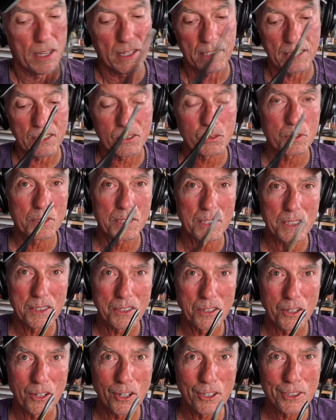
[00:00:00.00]
Guess what they
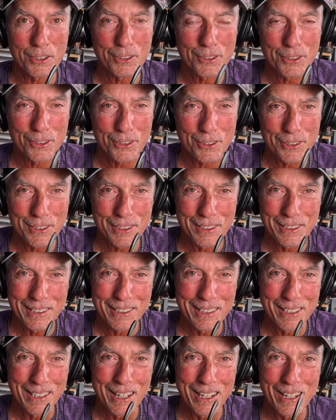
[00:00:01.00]
cost?
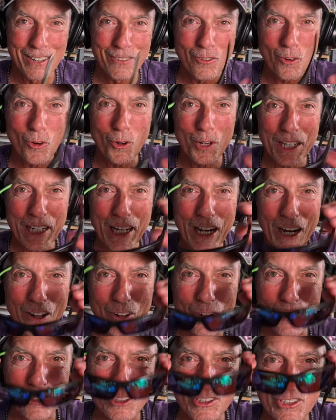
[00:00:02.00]

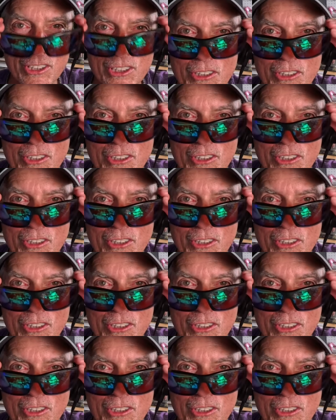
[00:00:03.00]
$40.